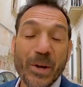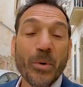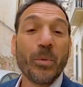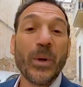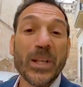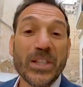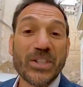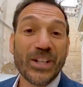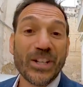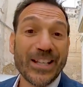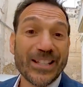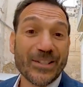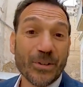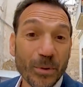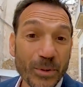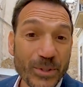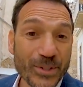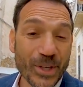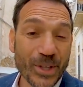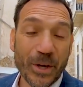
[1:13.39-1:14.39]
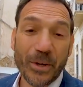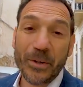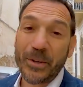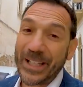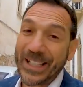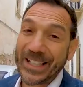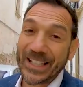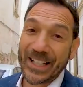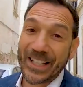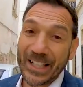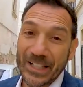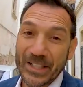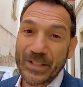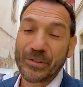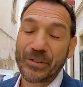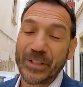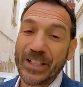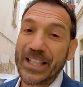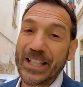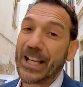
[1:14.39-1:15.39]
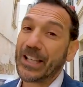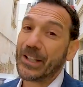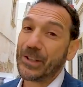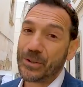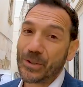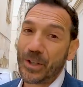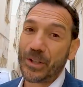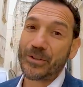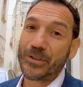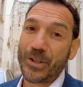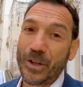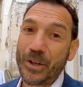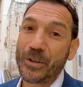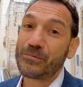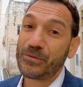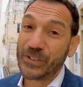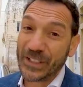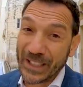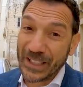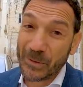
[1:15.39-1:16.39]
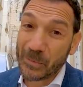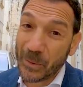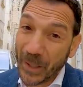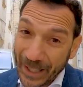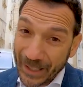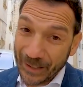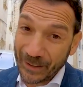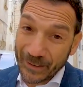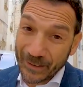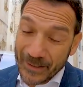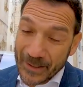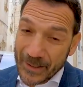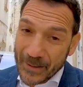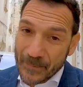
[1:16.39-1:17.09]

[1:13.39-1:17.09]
which is also in a country that you don't know really well?